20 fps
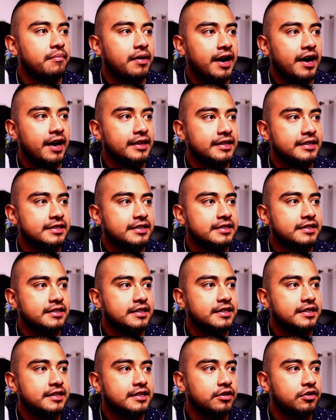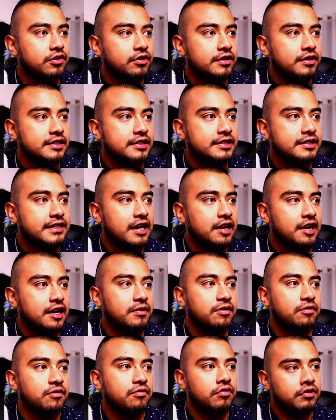This is the current setup that
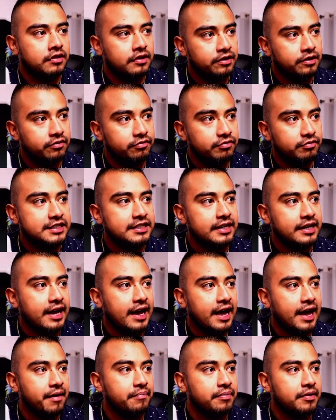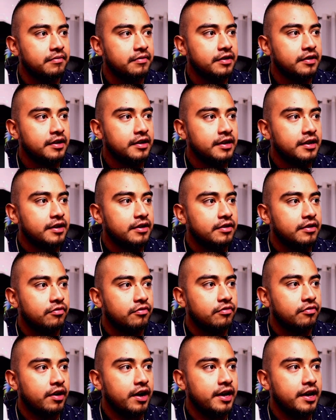recently happened
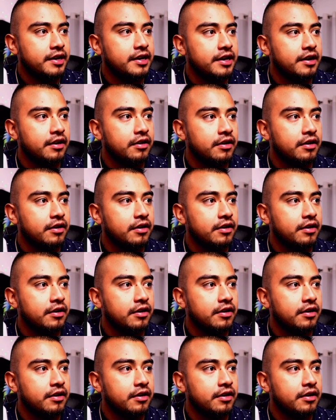right here.